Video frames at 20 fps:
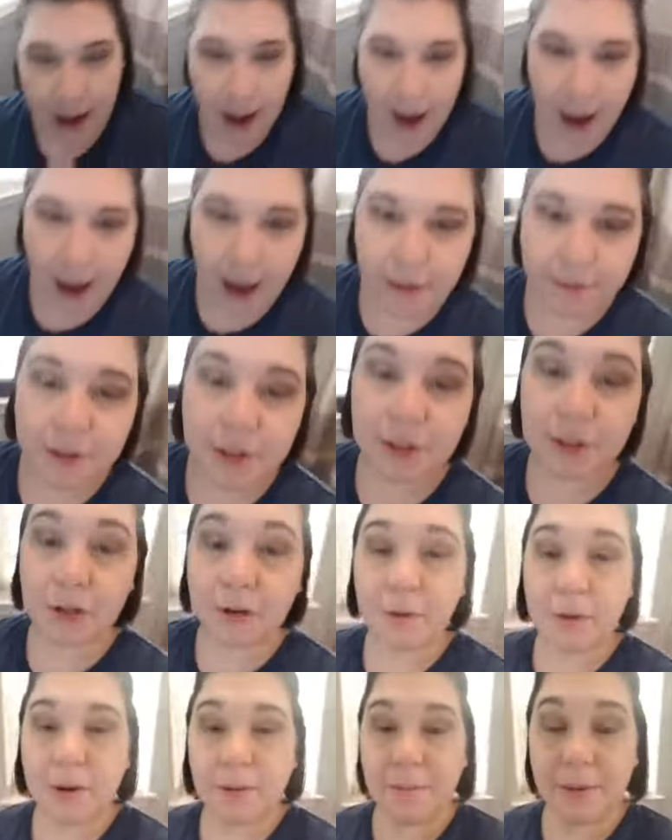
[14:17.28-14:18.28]
I have to
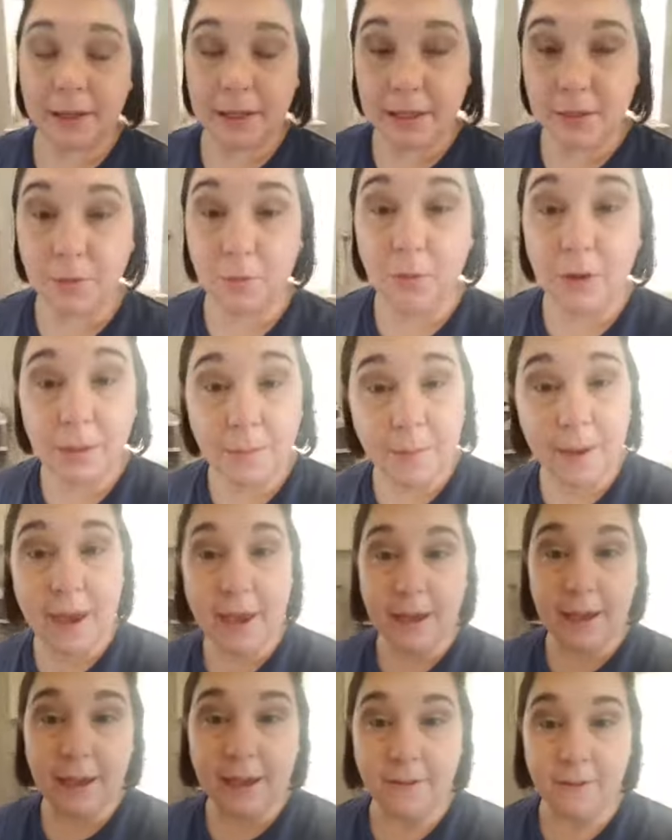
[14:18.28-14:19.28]
do it because we
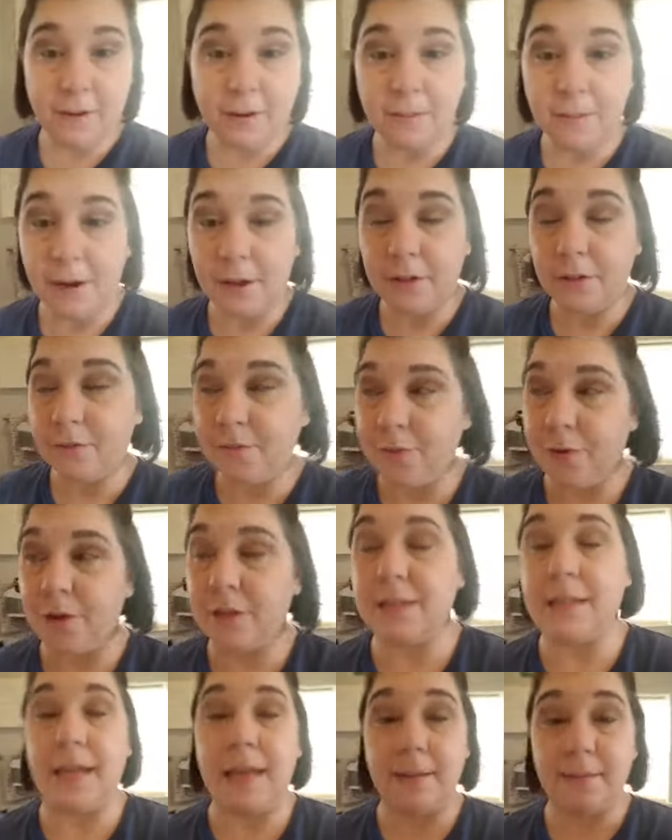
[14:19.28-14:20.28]
pay every month for a
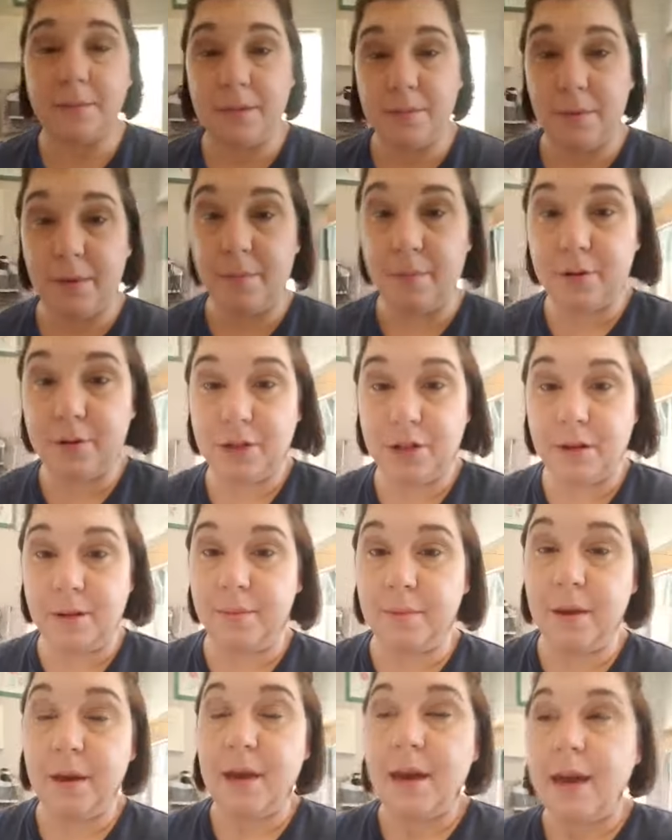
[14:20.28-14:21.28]
Sam's
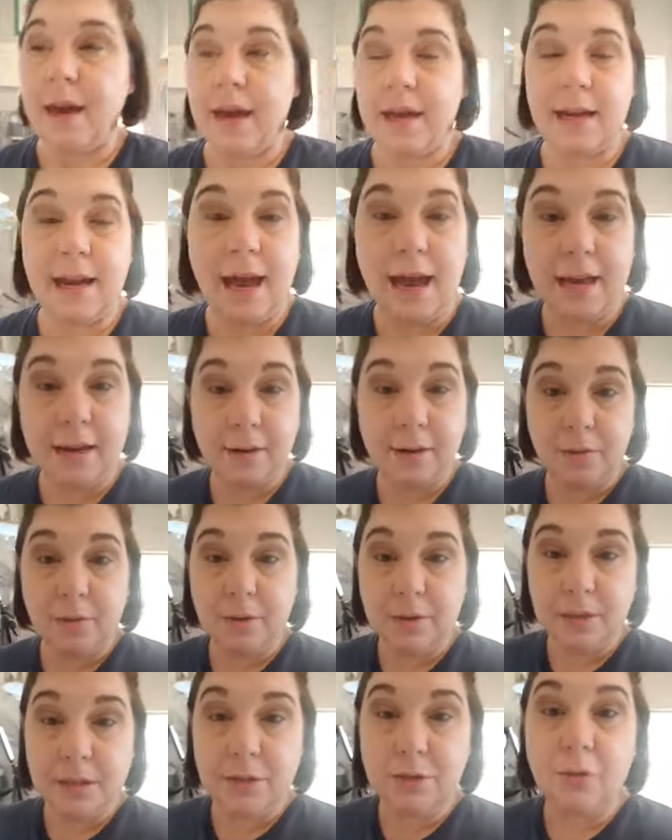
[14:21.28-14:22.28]
membership and I don't
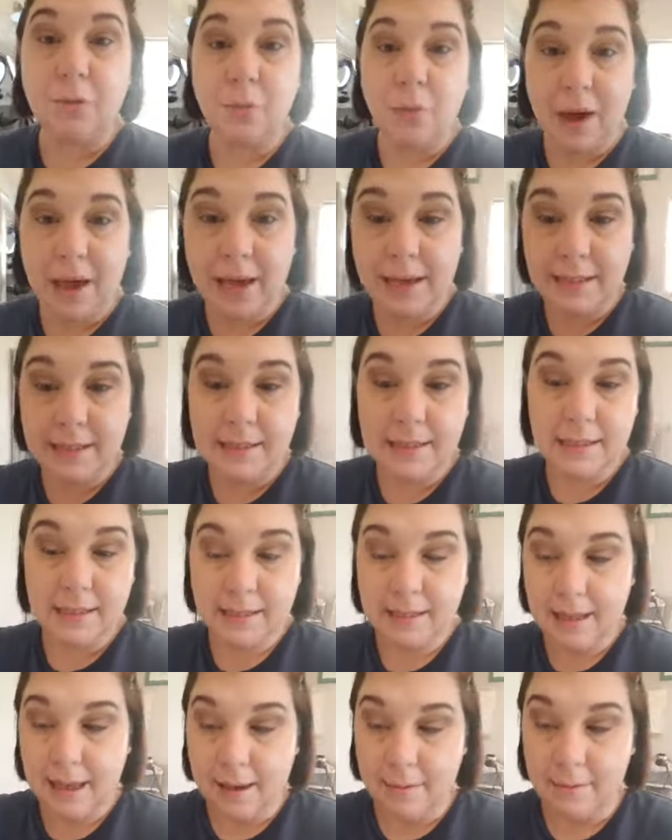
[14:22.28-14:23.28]
want to
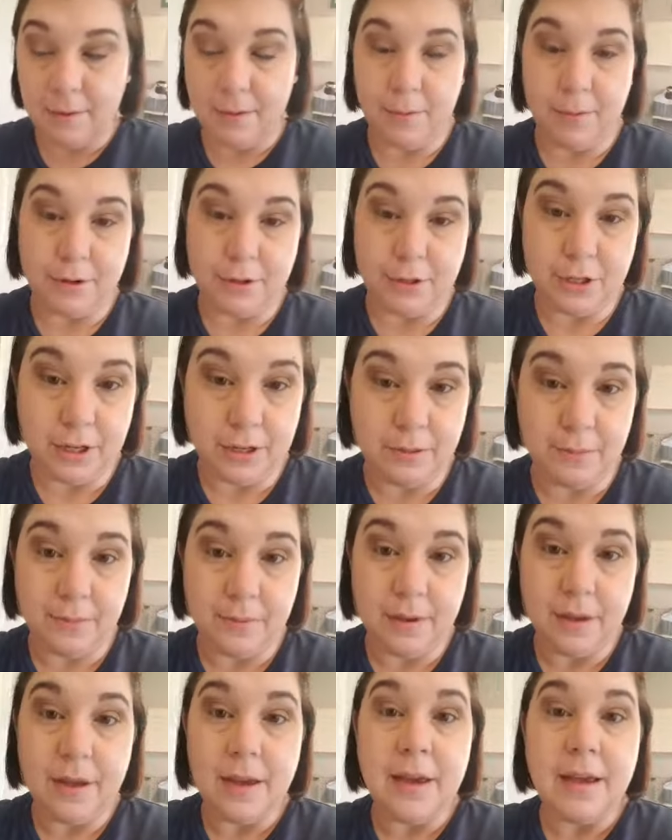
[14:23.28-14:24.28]
waste that membership.
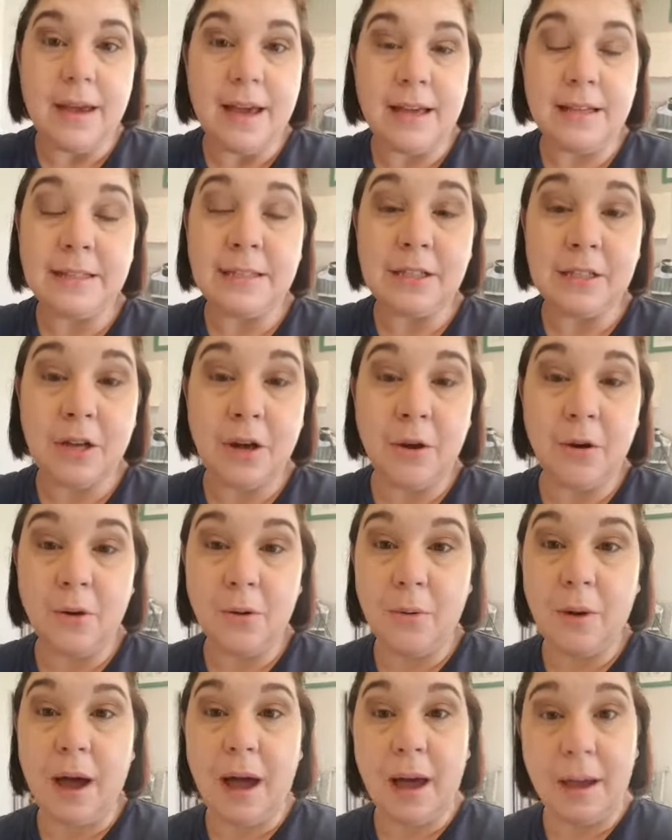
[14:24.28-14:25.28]
And
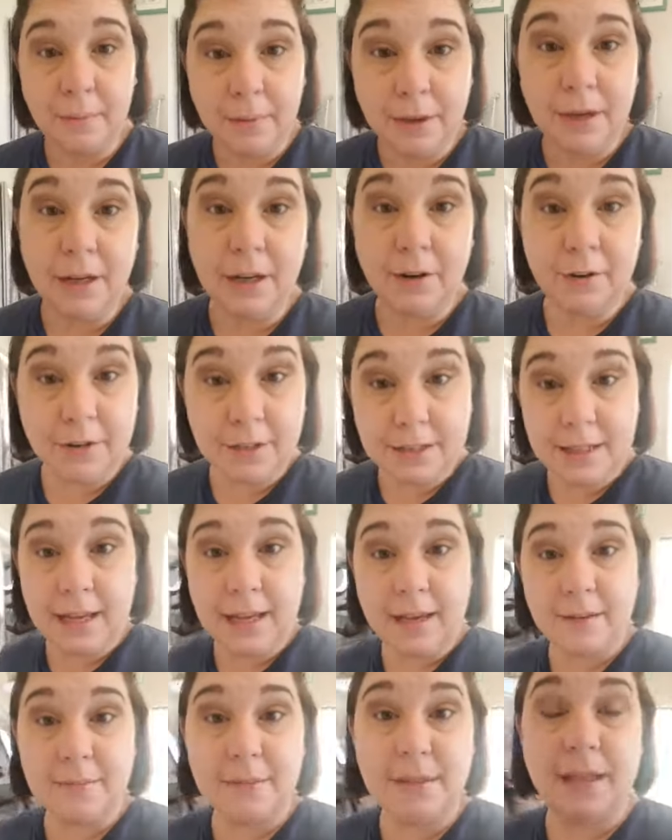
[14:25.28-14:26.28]
so I'm going to go to
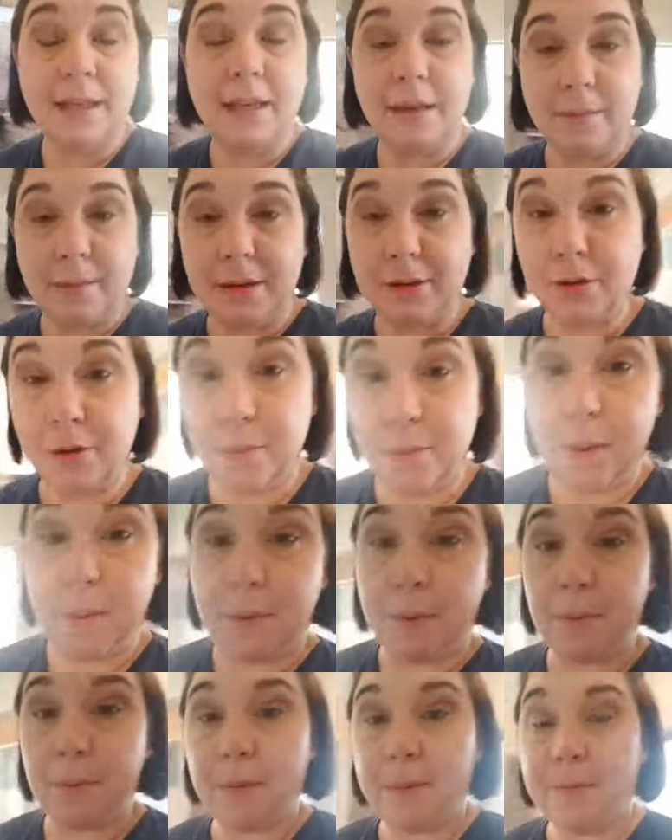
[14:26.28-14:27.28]
Sam's and get my toilet
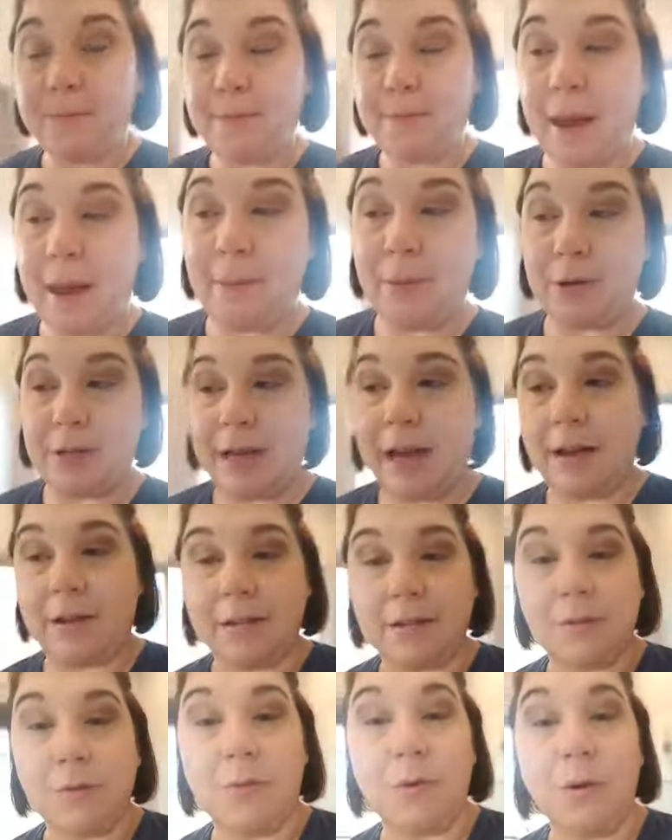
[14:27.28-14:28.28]
paper paper
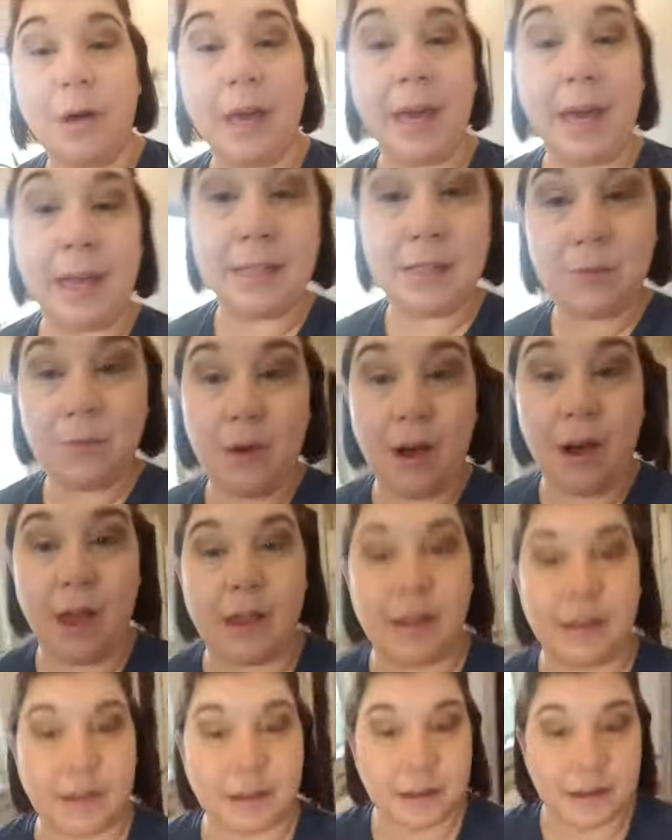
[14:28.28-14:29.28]
towels. Well, guess what?